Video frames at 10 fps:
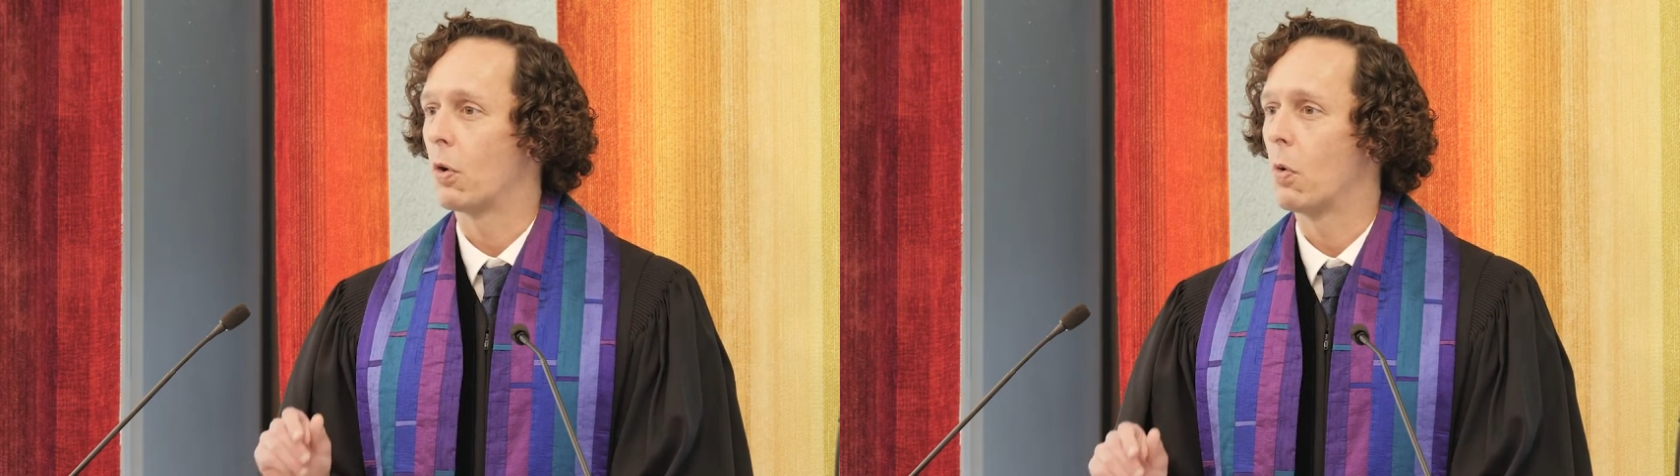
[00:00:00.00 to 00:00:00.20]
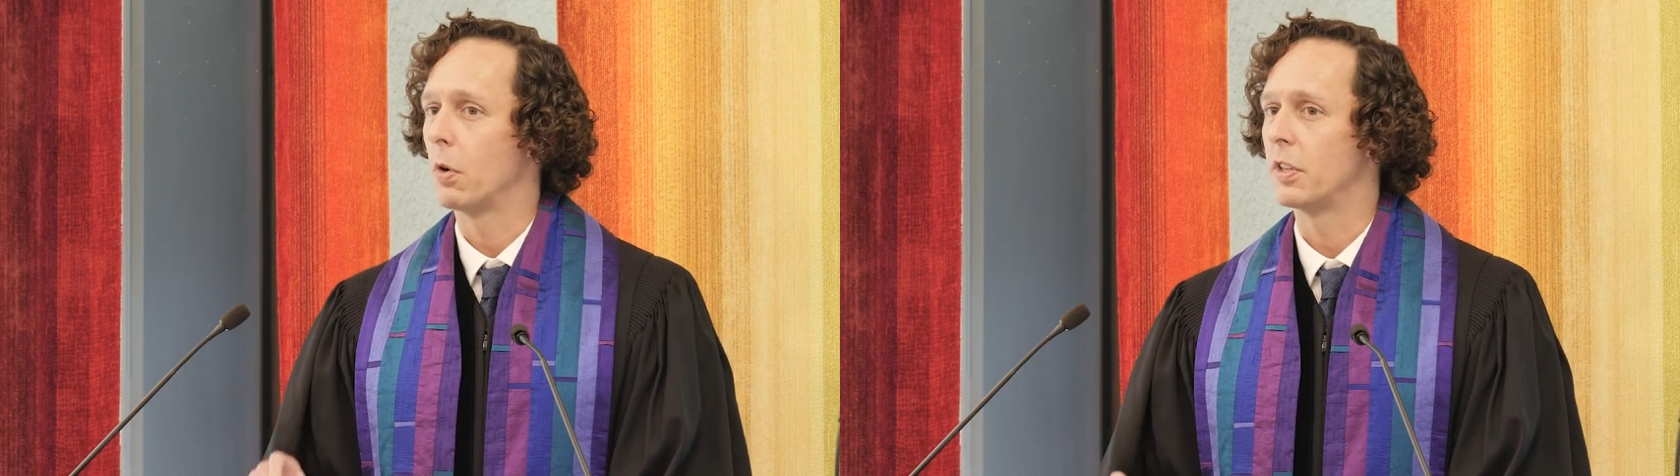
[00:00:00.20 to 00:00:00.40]

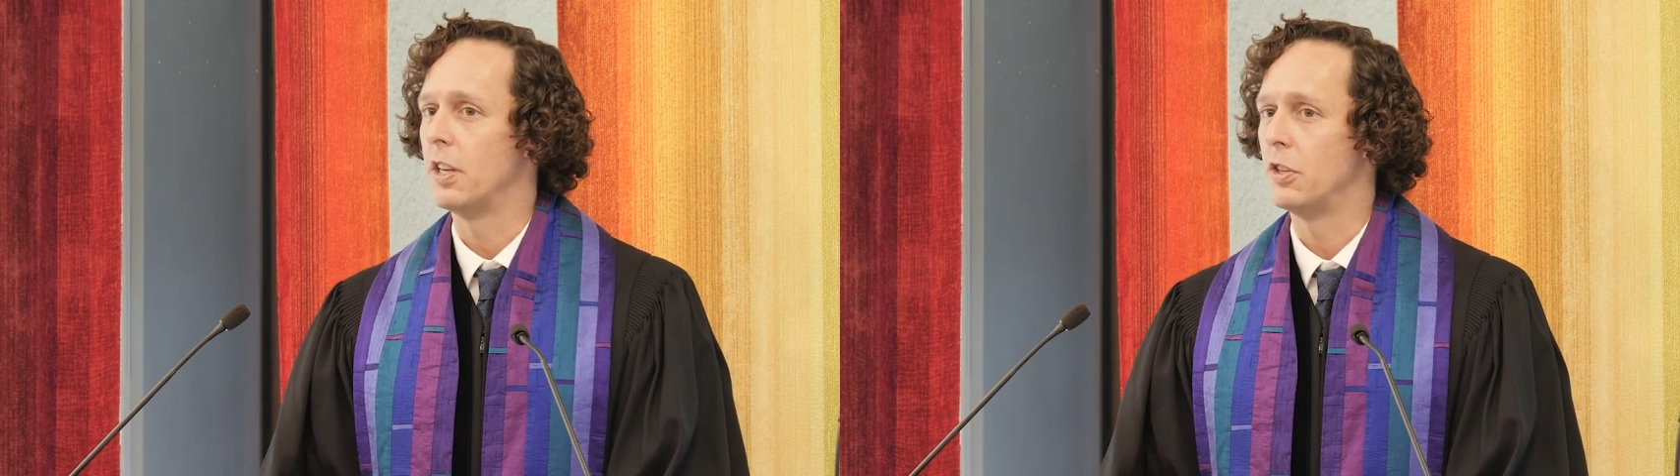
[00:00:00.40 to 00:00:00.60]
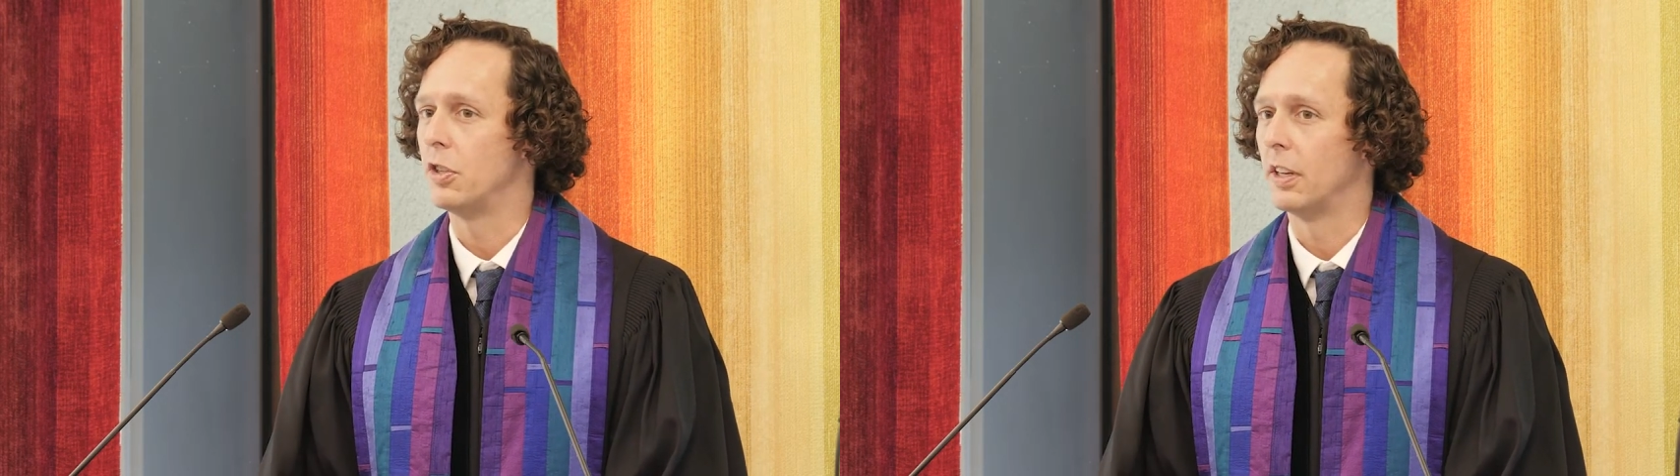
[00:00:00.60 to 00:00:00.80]
core
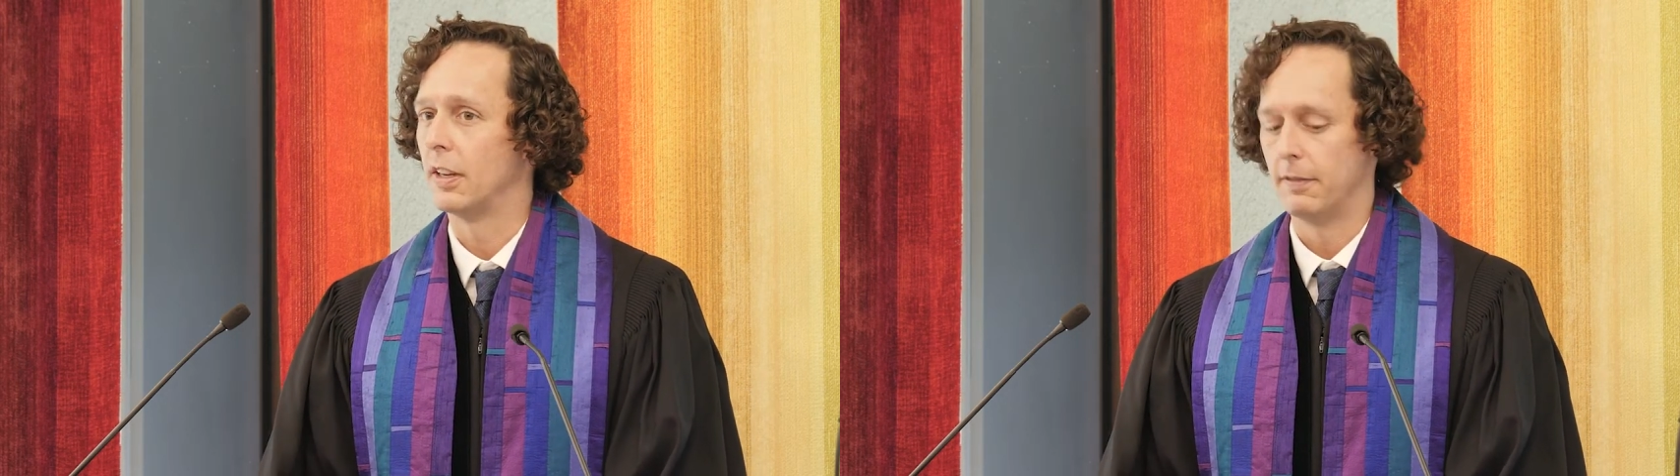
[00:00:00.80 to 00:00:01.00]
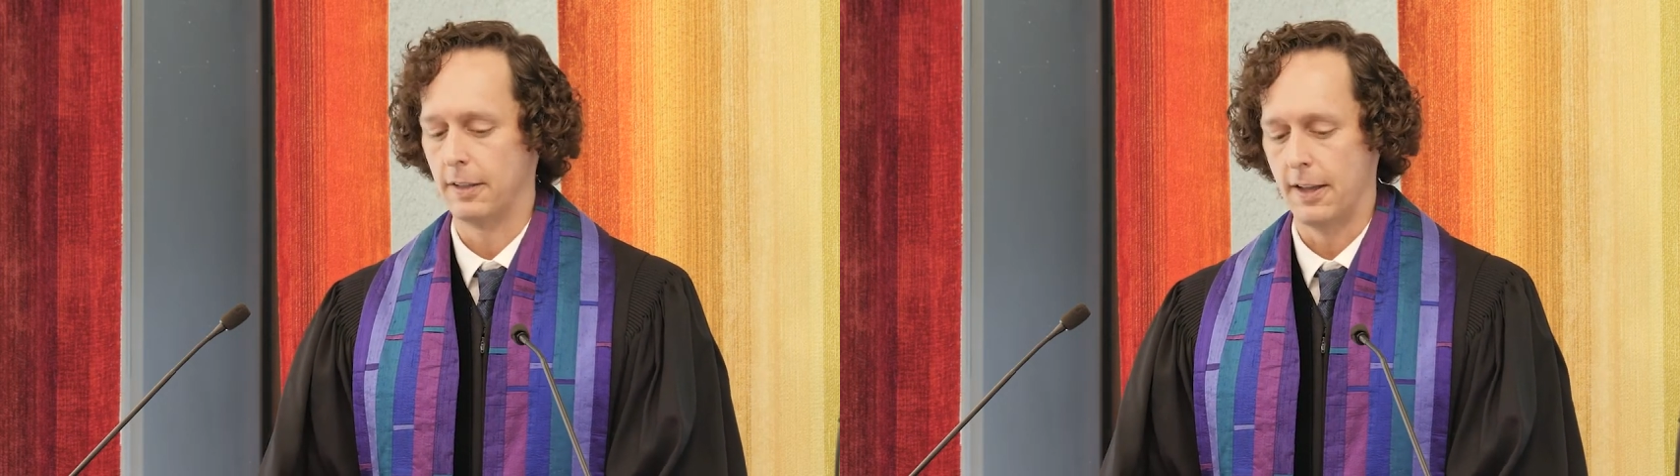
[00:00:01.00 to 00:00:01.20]
teaching
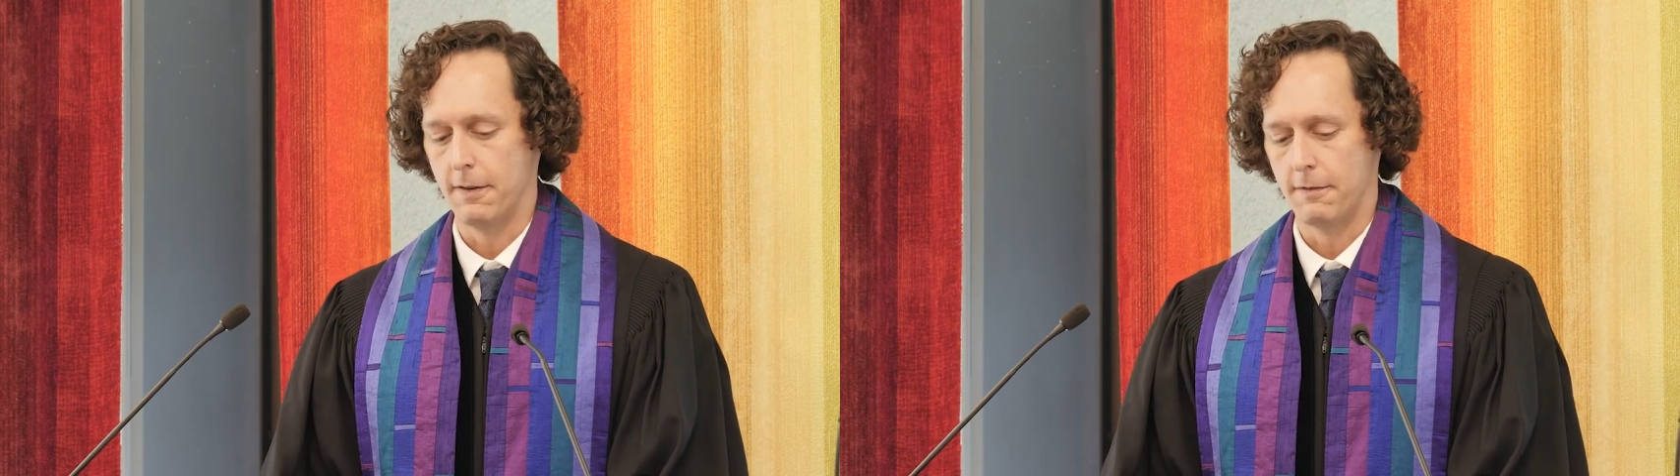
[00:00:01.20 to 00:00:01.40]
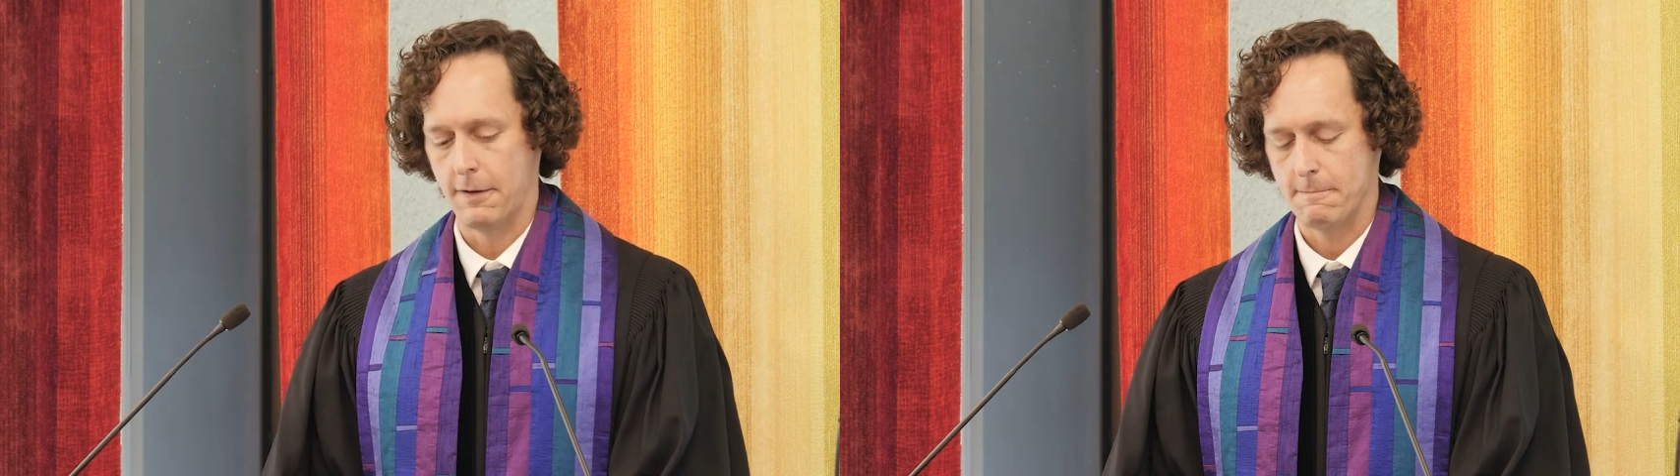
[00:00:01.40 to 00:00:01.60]
of
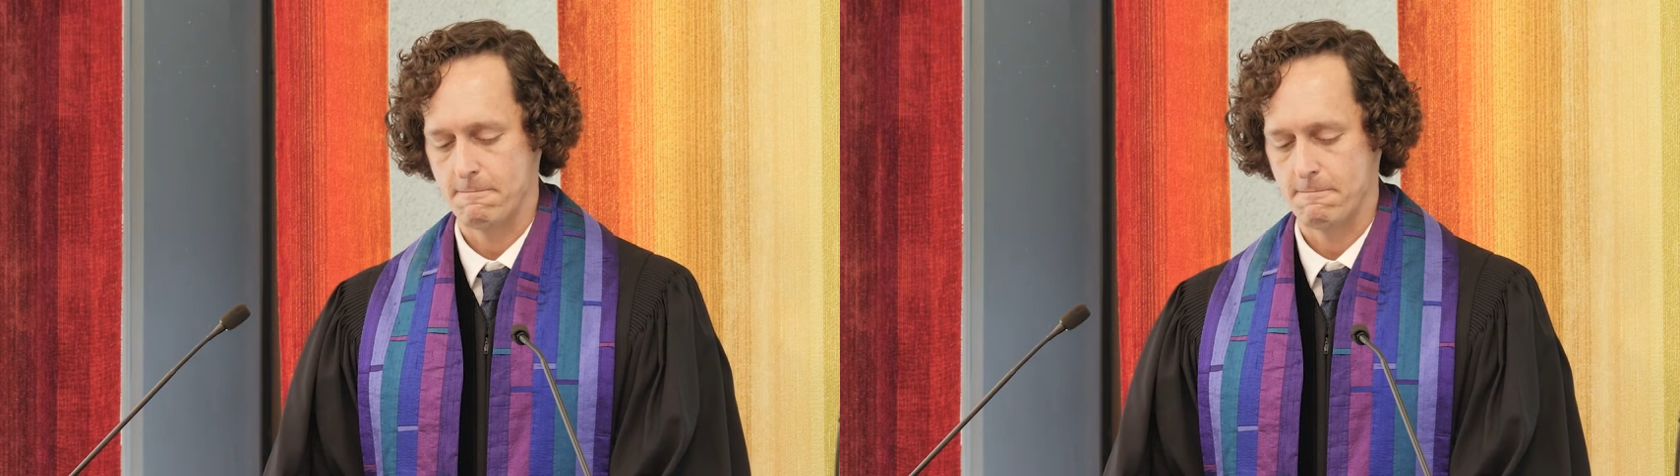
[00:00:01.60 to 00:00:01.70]
love.